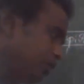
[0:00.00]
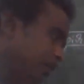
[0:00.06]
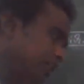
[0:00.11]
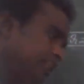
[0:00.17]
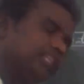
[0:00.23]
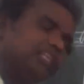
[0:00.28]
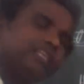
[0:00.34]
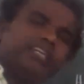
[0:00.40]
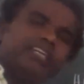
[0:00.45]
in
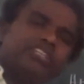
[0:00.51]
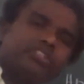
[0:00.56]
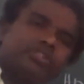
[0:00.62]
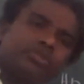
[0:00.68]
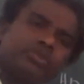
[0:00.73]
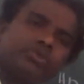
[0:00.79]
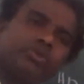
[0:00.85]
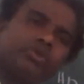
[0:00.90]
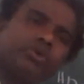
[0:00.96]
the
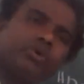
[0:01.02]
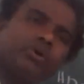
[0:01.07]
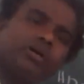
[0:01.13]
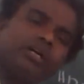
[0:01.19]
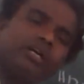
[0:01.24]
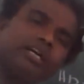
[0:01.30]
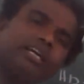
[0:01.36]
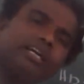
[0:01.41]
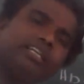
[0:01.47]

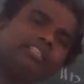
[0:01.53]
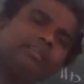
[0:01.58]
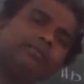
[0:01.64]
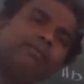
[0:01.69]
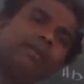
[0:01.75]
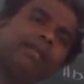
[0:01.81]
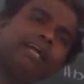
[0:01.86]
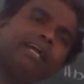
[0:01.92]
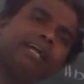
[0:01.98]
tissue, in the
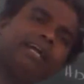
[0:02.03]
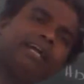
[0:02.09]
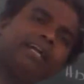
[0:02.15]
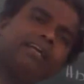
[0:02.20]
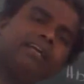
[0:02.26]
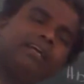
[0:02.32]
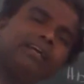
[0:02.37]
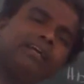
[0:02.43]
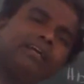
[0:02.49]
blood,
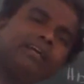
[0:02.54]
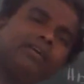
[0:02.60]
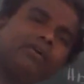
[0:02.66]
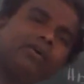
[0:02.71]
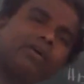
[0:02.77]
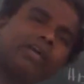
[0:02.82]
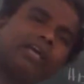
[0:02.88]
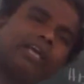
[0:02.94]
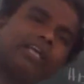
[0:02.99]

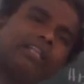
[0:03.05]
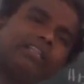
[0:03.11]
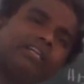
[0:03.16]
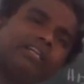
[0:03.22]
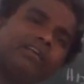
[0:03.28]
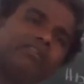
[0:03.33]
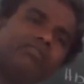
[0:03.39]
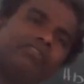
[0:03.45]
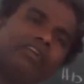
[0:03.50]
okay, in the
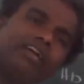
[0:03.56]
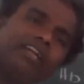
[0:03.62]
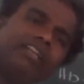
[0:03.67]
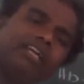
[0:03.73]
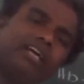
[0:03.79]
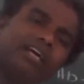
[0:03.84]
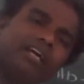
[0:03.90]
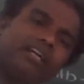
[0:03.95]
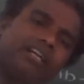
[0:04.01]
where
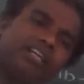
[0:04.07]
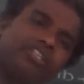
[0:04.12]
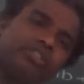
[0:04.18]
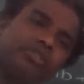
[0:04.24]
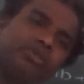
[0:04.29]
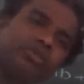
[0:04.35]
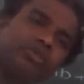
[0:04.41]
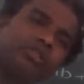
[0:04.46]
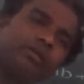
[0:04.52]
the
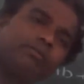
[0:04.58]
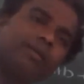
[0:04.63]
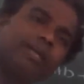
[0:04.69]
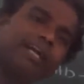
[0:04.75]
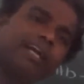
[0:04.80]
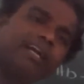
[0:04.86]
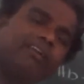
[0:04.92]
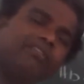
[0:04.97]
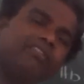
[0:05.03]
tissue, the blood
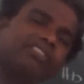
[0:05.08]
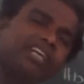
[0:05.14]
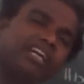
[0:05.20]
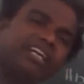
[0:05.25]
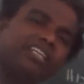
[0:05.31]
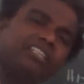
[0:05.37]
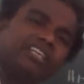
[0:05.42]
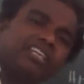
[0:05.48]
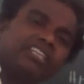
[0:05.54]
which
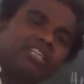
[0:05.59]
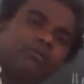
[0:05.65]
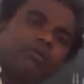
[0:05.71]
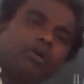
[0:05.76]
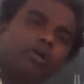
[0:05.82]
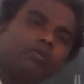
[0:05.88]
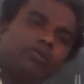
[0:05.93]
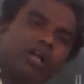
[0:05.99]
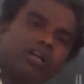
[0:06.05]
contains rich amount
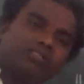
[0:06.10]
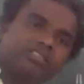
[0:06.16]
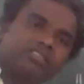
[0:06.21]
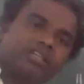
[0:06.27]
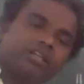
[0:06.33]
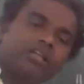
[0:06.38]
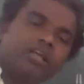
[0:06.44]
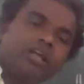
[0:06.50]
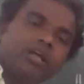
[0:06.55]
of oxygen.
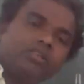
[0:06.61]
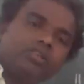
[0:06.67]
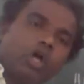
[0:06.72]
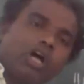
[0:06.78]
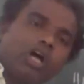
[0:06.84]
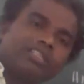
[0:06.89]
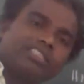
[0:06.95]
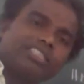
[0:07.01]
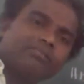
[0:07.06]
The
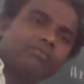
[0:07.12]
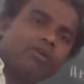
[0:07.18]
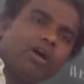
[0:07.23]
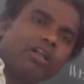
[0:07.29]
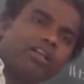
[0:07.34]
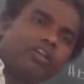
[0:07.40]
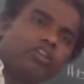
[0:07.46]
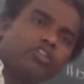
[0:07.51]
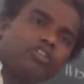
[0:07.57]
oxygen
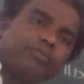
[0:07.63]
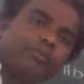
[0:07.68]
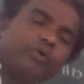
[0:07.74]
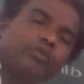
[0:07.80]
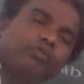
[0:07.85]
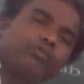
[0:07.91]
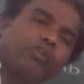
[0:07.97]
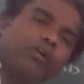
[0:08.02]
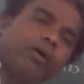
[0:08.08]
molecules moves
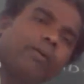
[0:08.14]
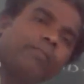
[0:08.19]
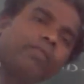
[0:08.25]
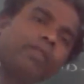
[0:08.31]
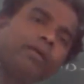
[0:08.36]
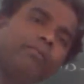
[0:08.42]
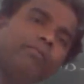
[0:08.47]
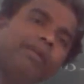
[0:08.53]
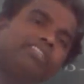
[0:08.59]
from
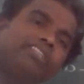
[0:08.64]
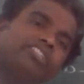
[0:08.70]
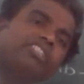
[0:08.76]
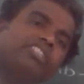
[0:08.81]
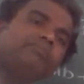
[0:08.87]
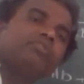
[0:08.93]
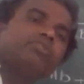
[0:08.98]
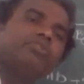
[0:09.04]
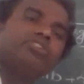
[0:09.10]

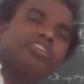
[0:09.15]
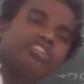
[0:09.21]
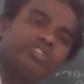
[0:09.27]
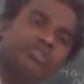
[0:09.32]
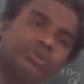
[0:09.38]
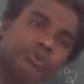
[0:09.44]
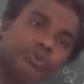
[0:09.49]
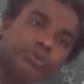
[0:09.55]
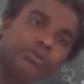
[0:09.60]
bloodstream to
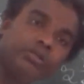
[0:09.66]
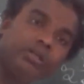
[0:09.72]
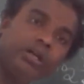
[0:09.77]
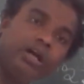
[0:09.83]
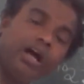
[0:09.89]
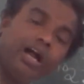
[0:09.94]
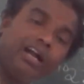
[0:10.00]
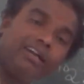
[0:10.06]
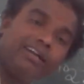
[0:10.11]
tissue.
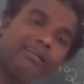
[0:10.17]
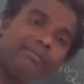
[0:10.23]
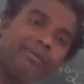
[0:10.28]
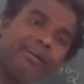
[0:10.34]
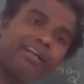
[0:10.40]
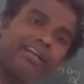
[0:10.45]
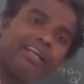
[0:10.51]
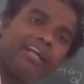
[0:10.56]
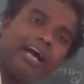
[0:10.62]

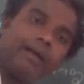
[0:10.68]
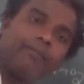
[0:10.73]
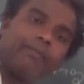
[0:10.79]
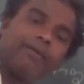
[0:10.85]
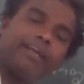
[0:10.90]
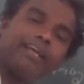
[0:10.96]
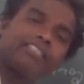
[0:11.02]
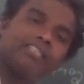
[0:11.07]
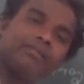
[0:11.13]
Ultimately, carbon
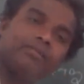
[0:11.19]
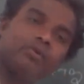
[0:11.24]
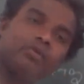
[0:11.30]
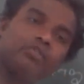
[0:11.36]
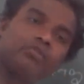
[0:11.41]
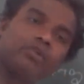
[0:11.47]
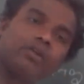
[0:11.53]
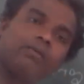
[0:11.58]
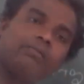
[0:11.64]
dioxide moves
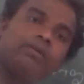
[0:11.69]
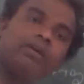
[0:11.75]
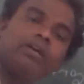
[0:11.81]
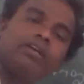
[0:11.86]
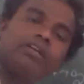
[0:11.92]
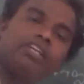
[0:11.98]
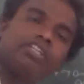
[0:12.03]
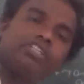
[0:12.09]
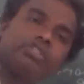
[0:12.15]
from
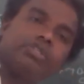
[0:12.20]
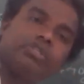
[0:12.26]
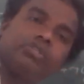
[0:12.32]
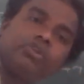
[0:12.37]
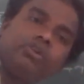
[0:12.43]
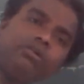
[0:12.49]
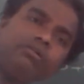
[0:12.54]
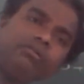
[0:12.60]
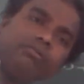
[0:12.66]
tissue to
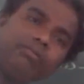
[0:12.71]
blood.